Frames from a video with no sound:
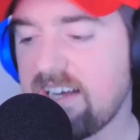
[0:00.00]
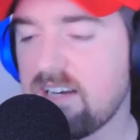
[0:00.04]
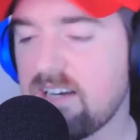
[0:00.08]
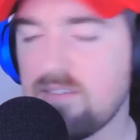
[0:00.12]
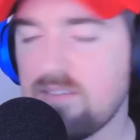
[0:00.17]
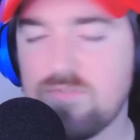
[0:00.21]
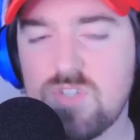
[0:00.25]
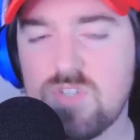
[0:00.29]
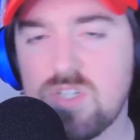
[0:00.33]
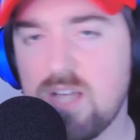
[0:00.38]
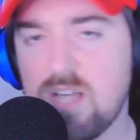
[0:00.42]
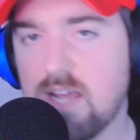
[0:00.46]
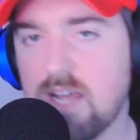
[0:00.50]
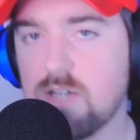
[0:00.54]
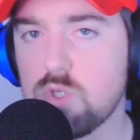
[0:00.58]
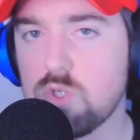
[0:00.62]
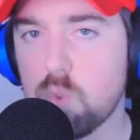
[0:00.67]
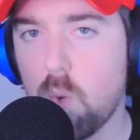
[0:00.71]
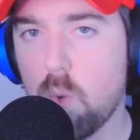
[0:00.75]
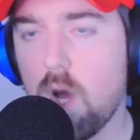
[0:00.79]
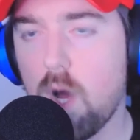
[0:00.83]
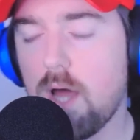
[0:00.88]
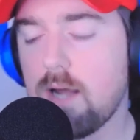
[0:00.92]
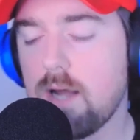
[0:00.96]
of stage
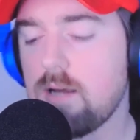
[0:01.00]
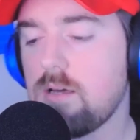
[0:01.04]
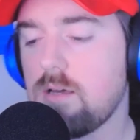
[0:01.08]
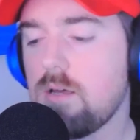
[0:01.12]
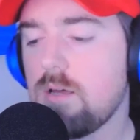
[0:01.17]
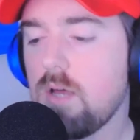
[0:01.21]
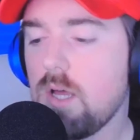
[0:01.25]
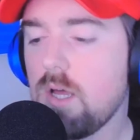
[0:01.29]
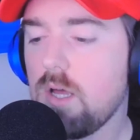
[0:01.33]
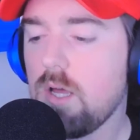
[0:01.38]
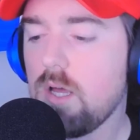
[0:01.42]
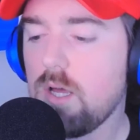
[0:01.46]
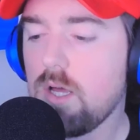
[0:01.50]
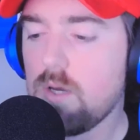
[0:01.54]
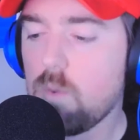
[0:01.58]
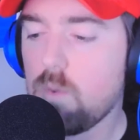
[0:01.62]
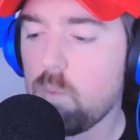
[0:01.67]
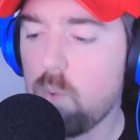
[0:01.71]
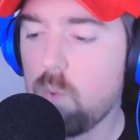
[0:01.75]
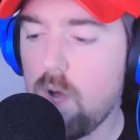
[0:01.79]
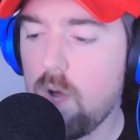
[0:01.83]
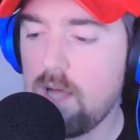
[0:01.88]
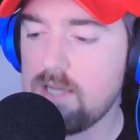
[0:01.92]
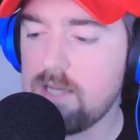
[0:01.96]
1
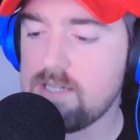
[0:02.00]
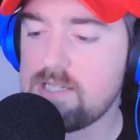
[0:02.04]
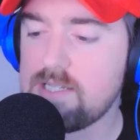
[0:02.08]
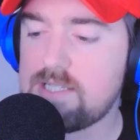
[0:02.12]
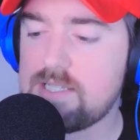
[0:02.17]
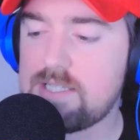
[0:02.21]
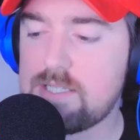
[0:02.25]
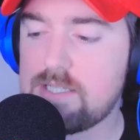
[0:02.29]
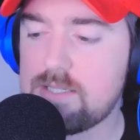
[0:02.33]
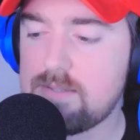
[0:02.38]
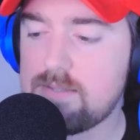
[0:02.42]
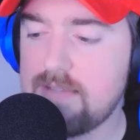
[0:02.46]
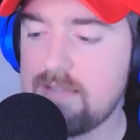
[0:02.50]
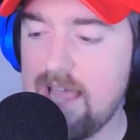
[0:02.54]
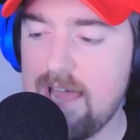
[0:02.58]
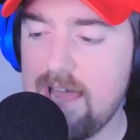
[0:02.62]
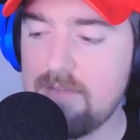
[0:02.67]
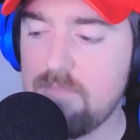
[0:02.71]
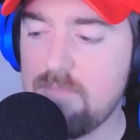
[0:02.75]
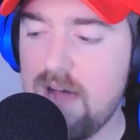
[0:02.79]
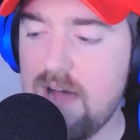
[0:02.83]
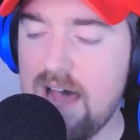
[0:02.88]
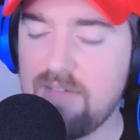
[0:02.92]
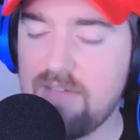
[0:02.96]
was
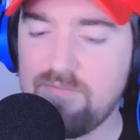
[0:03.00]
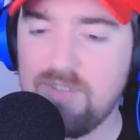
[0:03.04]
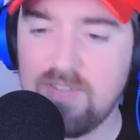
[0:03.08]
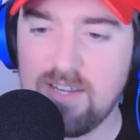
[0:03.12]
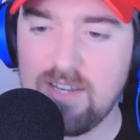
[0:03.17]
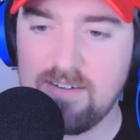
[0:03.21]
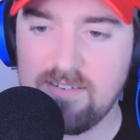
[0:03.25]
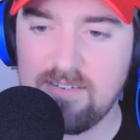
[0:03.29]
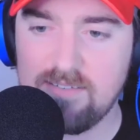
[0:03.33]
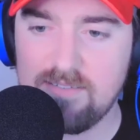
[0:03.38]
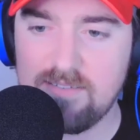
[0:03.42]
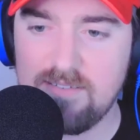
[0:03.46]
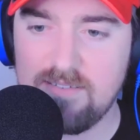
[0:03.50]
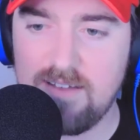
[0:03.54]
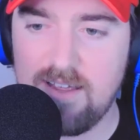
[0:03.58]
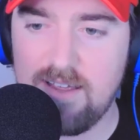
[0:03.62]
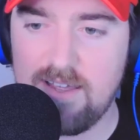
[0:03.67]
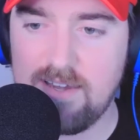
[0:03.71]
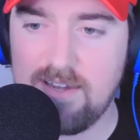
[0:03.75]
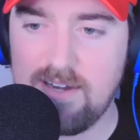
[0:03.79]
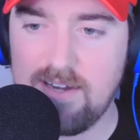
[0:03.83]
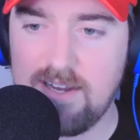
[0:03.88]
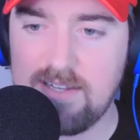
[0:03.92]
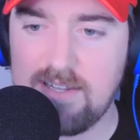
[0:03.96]
Thad Moffitt
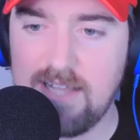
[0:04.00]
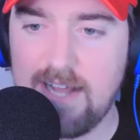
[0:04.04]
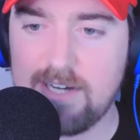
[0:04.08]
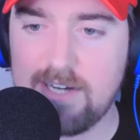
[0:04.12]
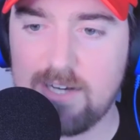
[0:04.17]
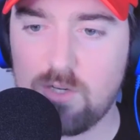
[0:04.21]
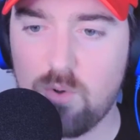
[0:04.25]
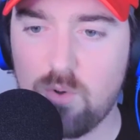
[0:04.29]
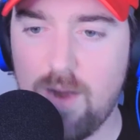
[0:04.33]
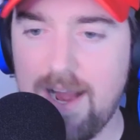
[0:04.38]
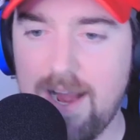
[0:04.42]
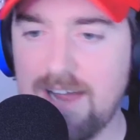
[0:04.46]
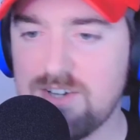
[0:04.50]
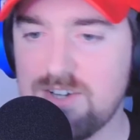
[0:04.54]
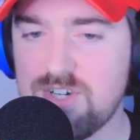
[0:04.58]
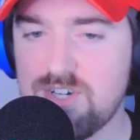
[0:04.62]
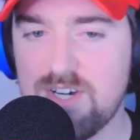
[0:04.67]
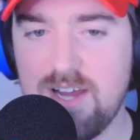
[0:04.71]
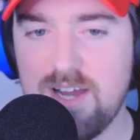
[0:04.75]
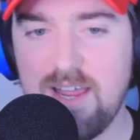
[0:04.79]
and that crash.